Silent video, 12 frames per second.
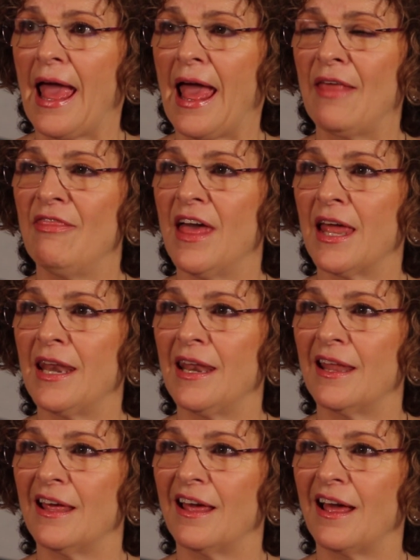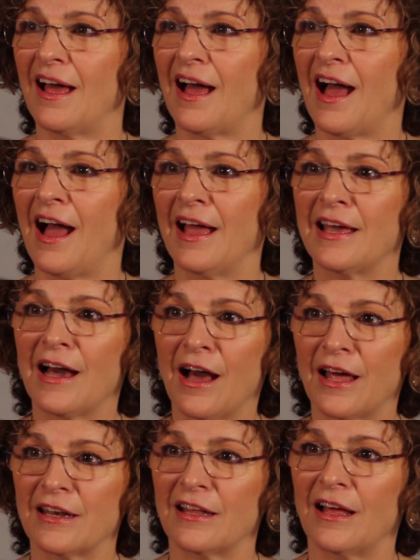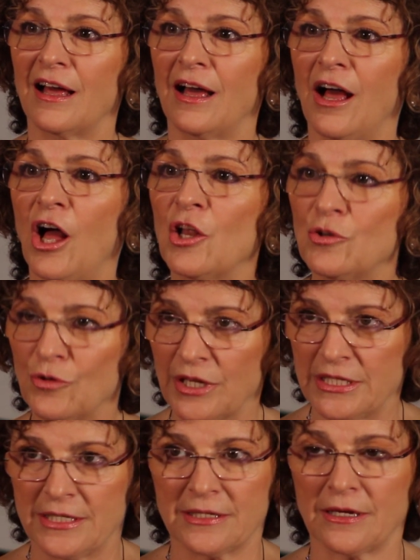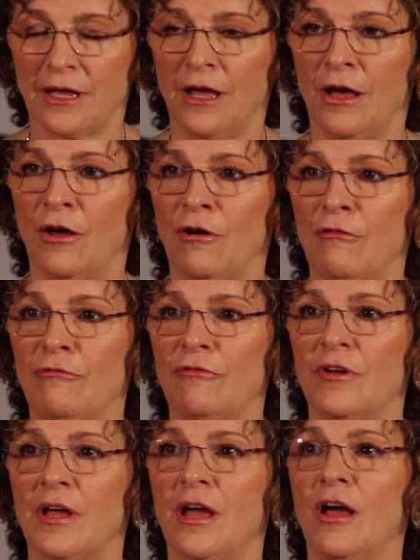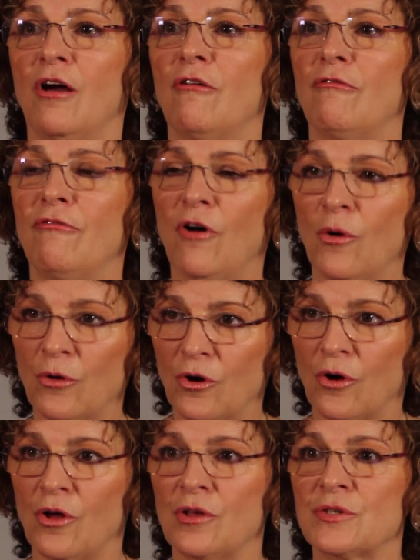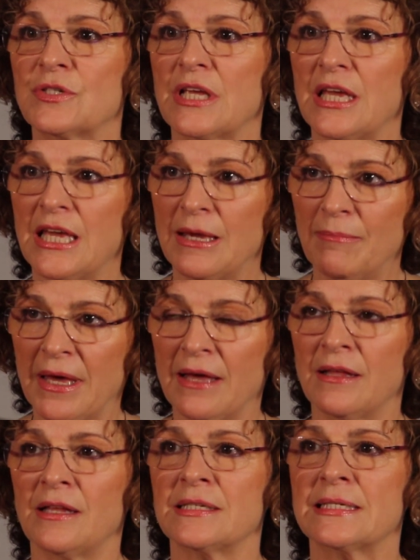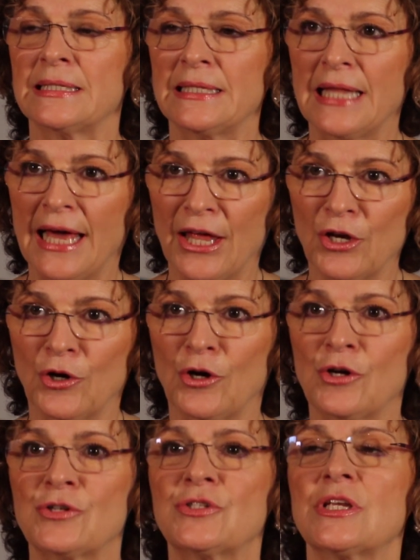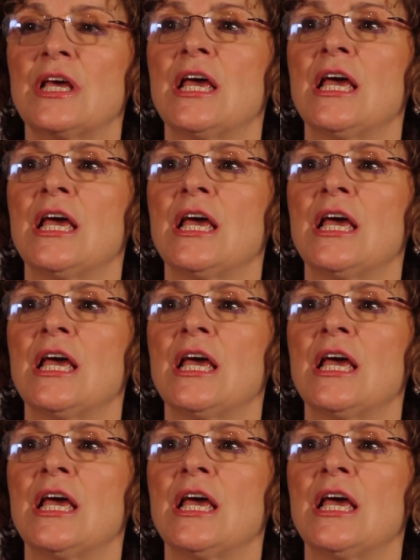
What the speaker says: and then I got hundreds of phone calls, emails, letters,